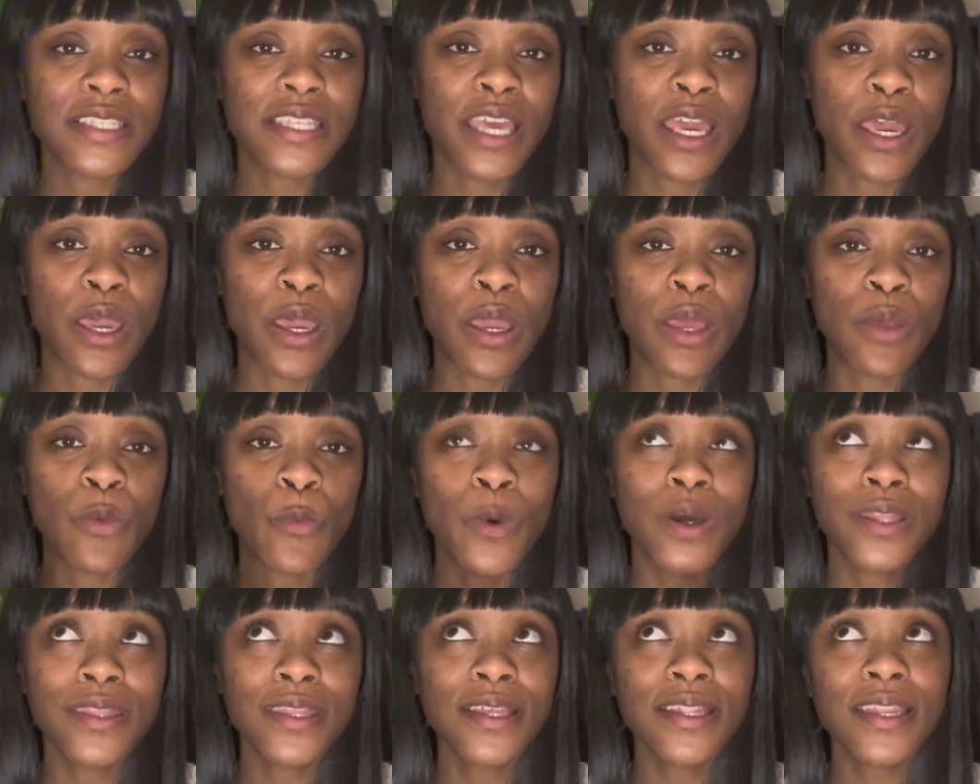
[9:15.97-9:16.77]
And
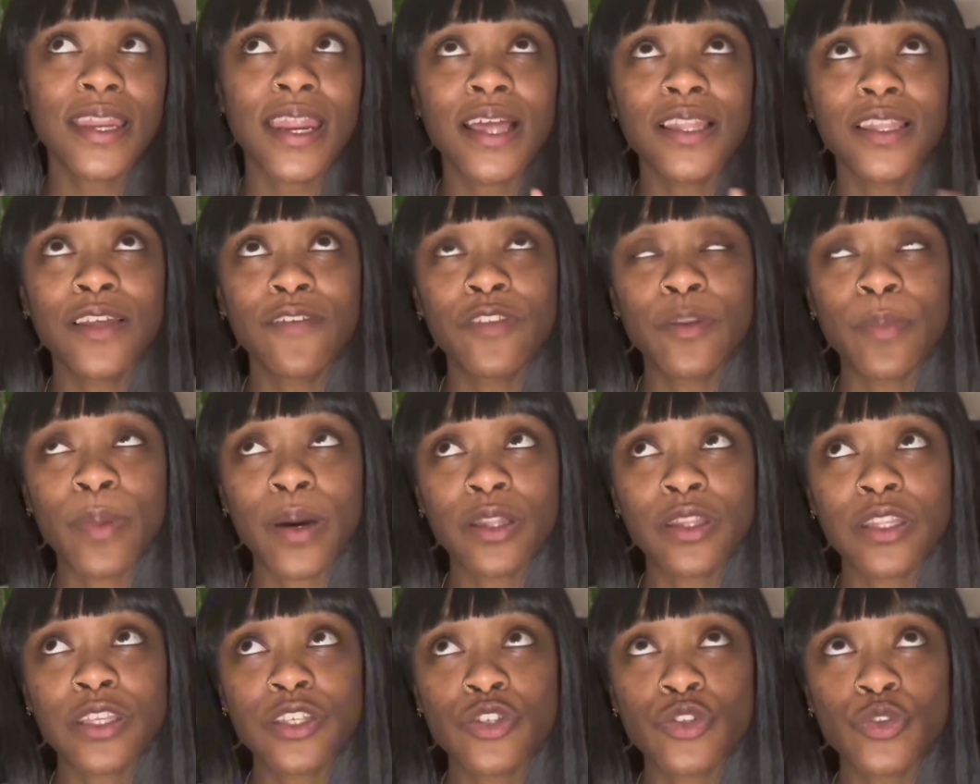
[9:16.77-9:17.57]
one thing that I loved about
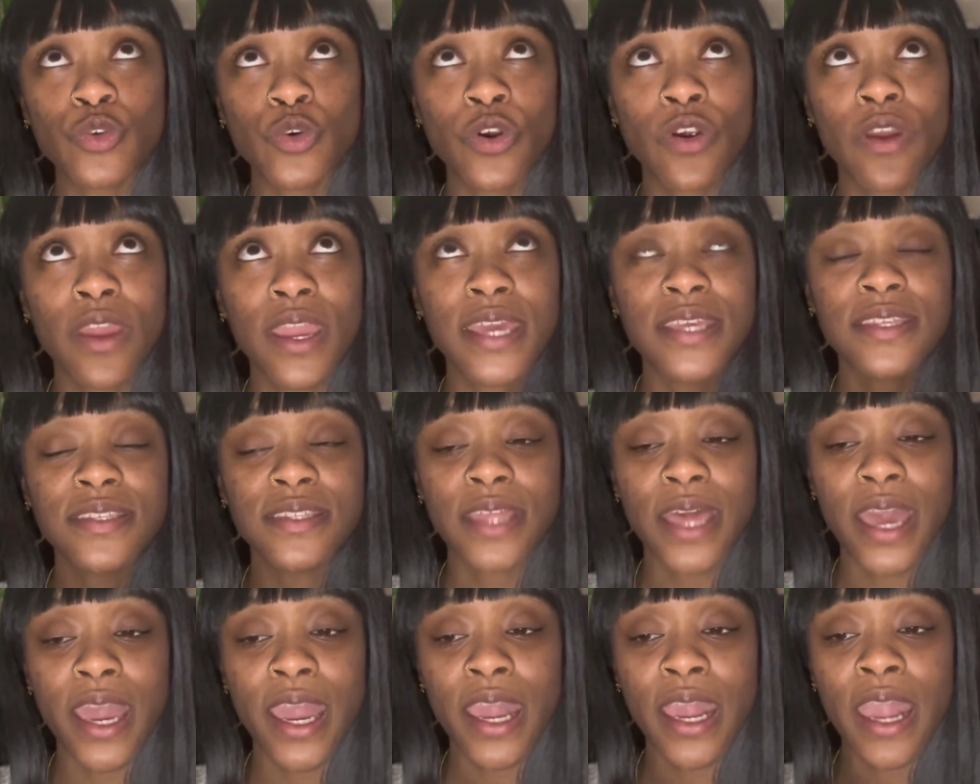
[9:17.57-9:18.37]
this story is
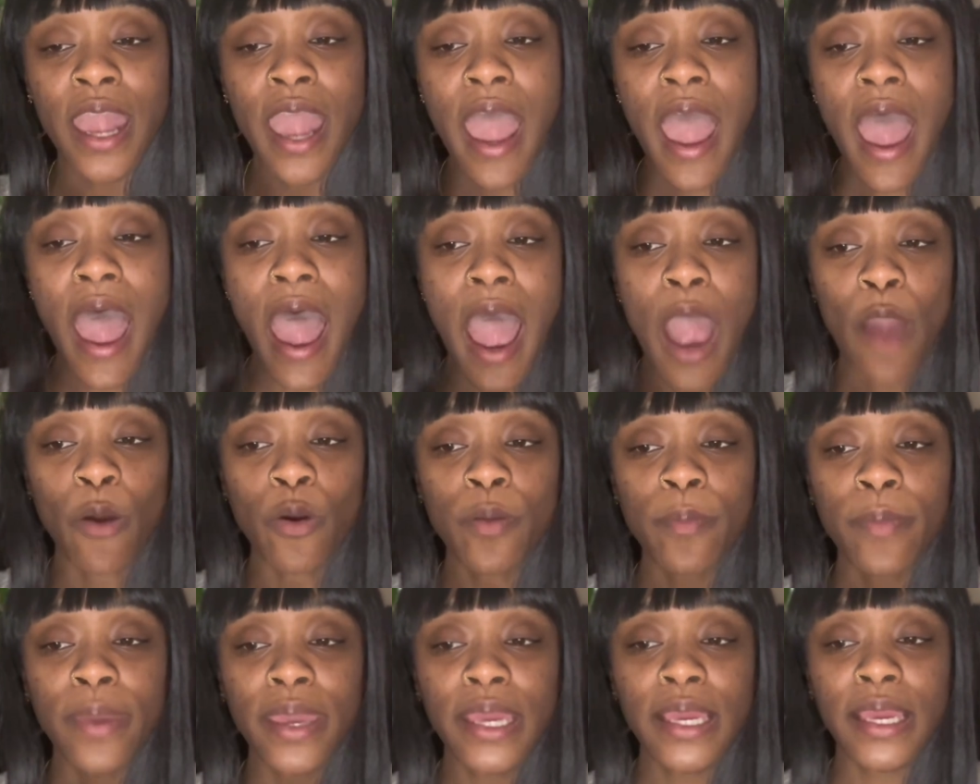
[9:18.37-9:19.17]
that our
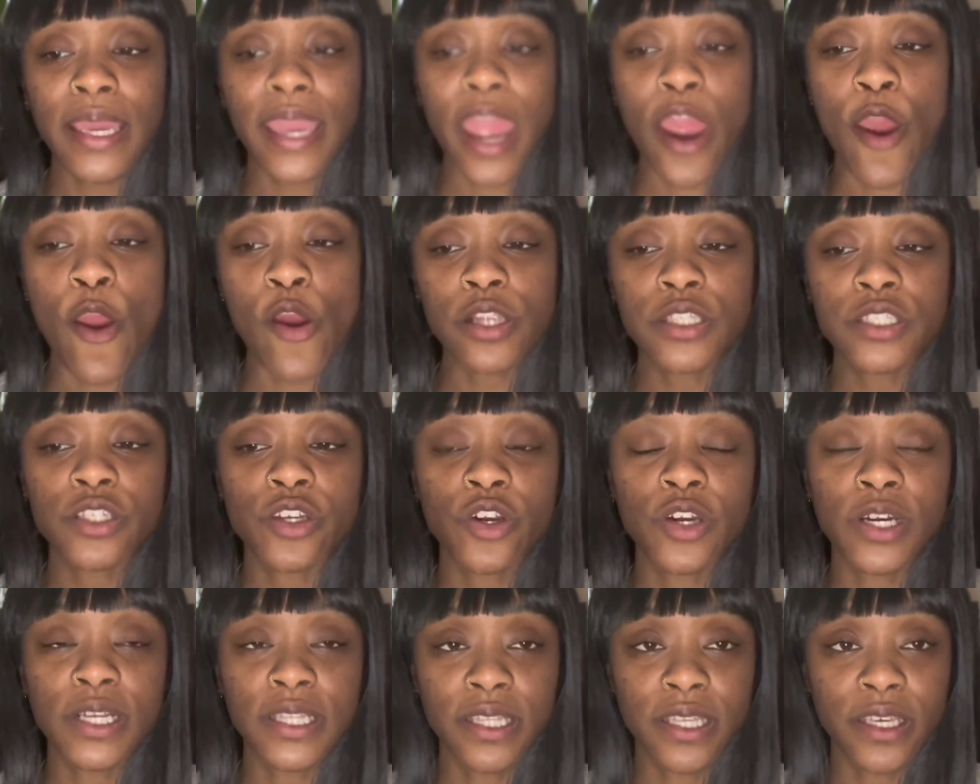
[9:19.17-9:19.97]
main character,
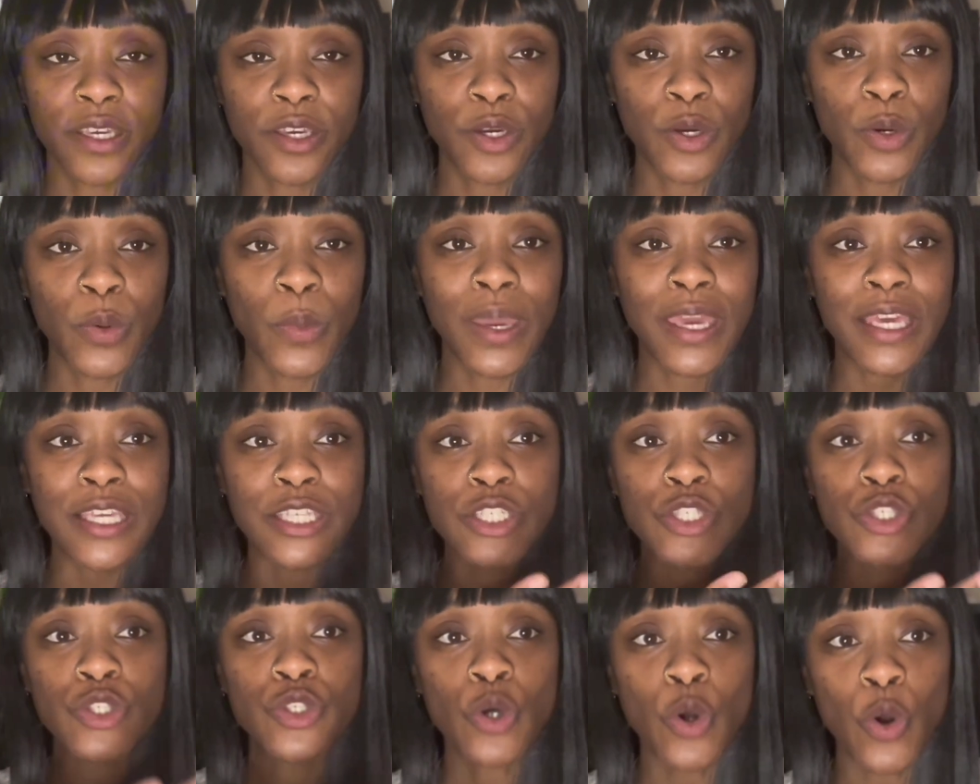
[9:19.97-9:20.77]
Khalil, is
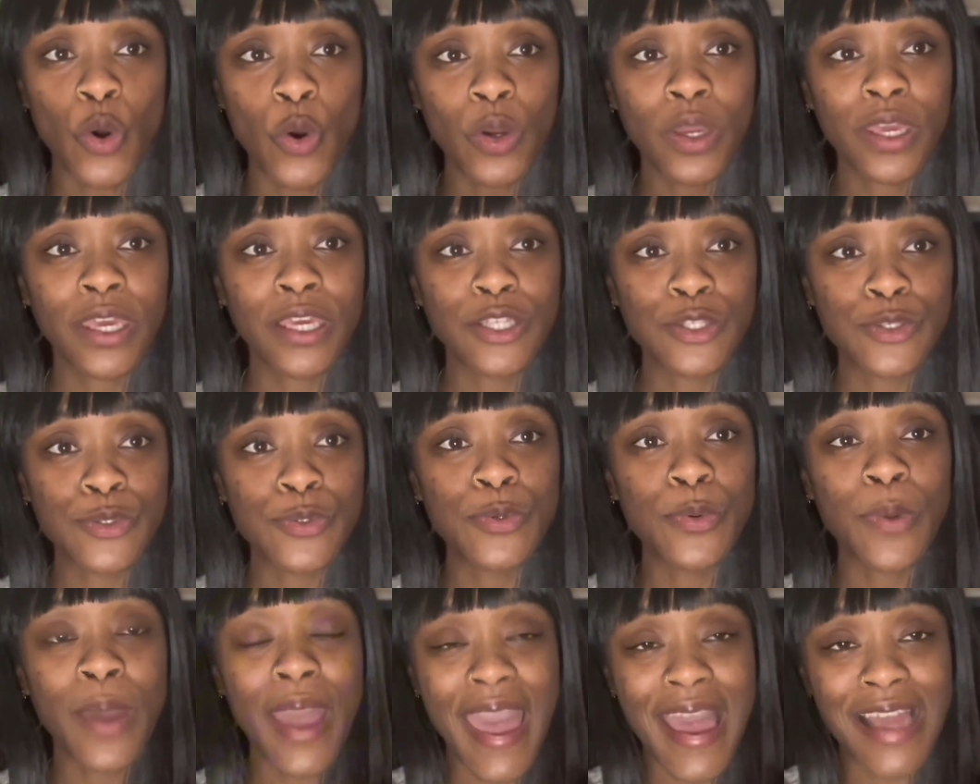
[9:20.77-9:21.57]
talking
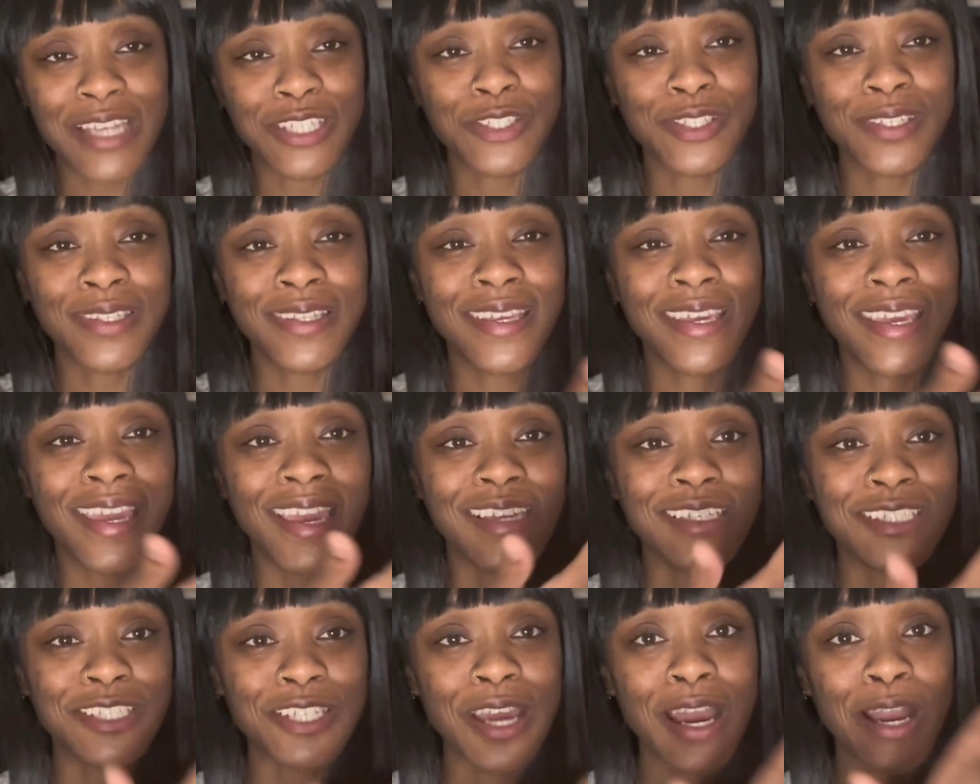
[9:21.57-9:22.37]
to Ashley
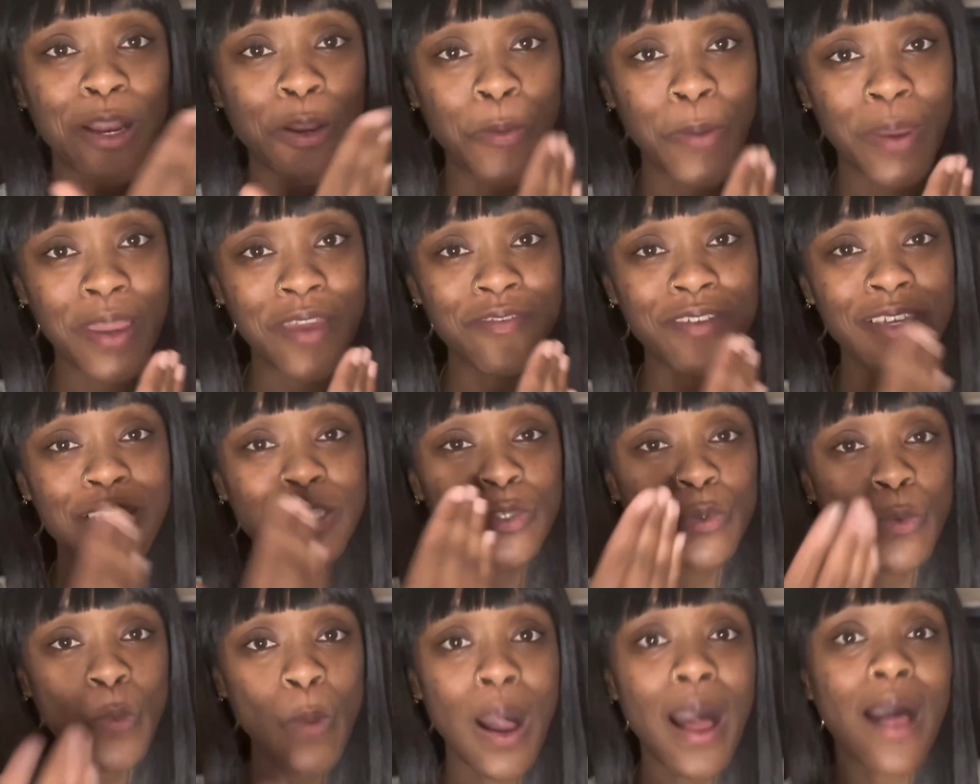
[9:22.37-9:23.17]
and JaQuavis
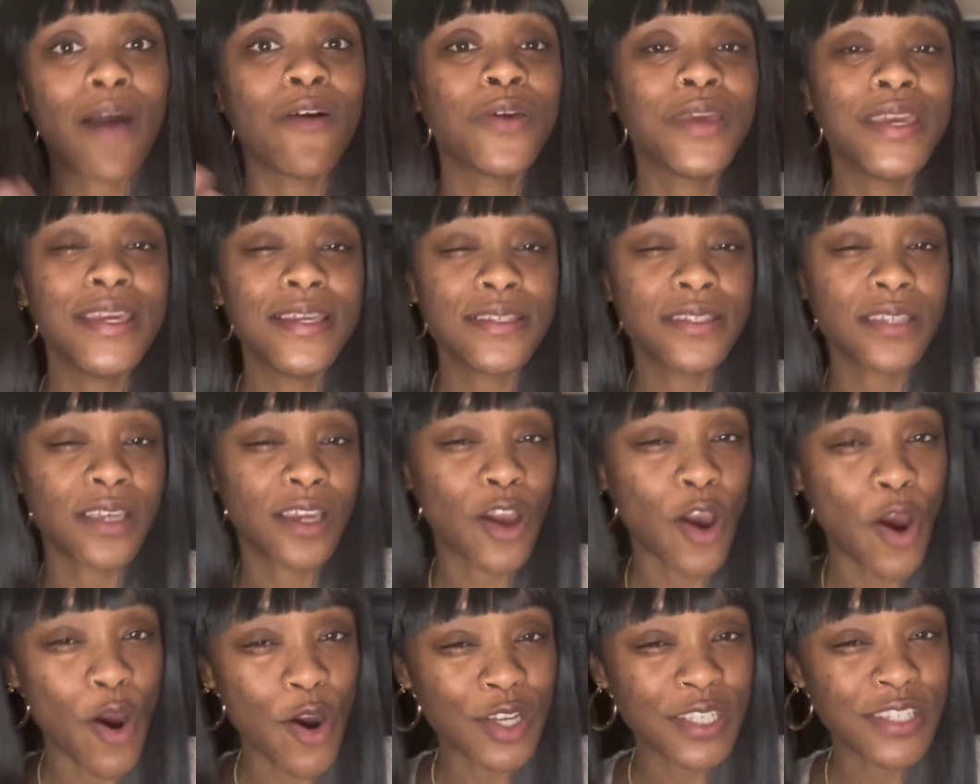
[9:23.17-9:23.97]
while he's
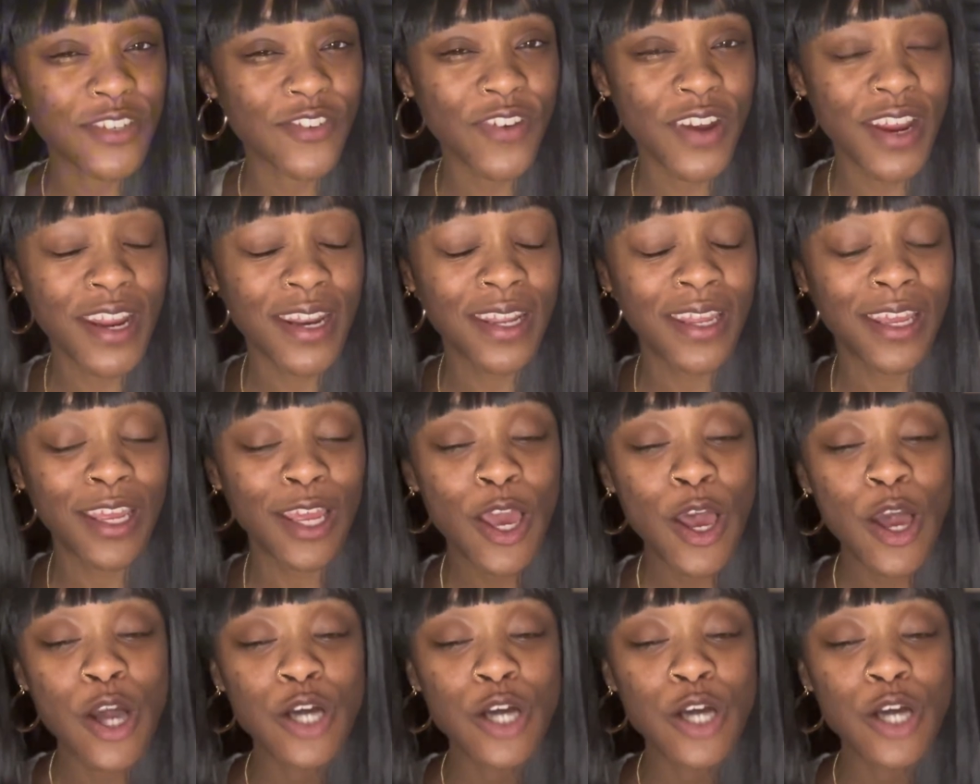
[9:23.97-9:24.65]
incarcerated.